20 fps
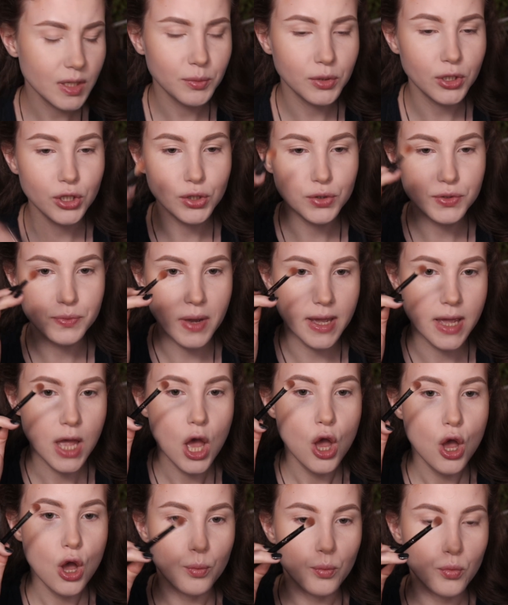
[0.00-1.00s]
I'm gonna use my
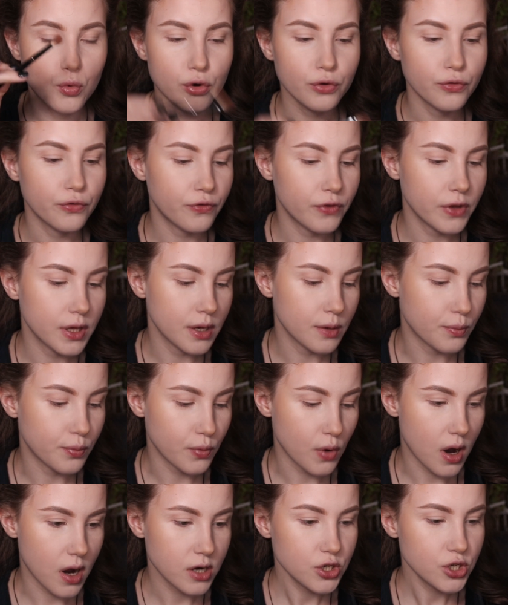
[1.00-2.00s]
Morphe
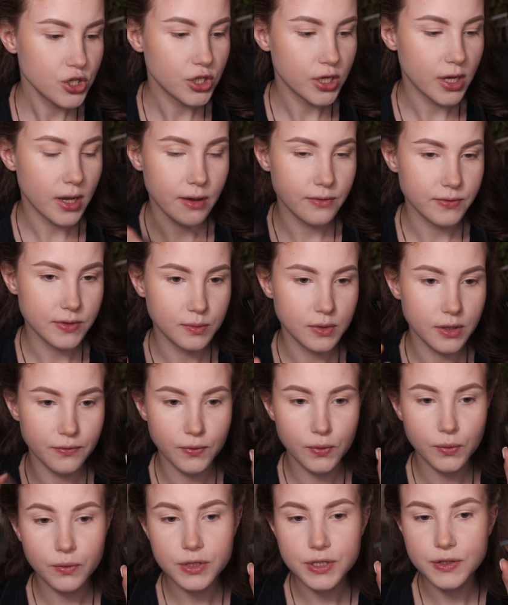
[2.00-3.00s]
brush. I have some
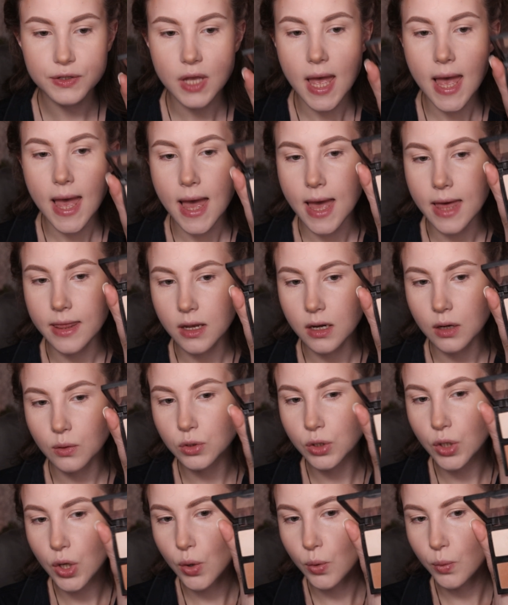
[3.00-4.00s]
leftovers. And then
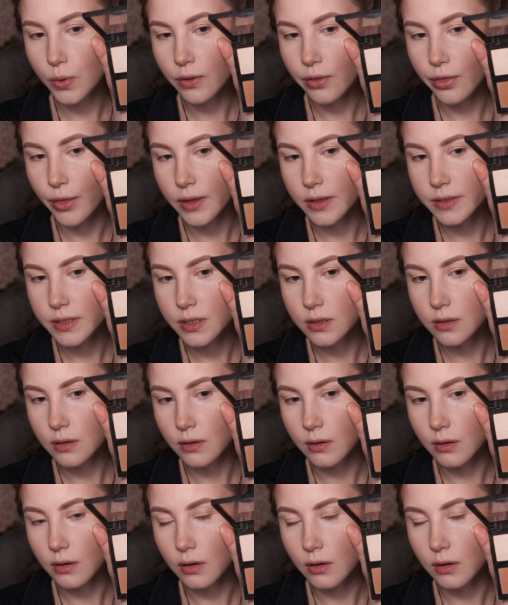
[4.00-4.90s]
I'll go with this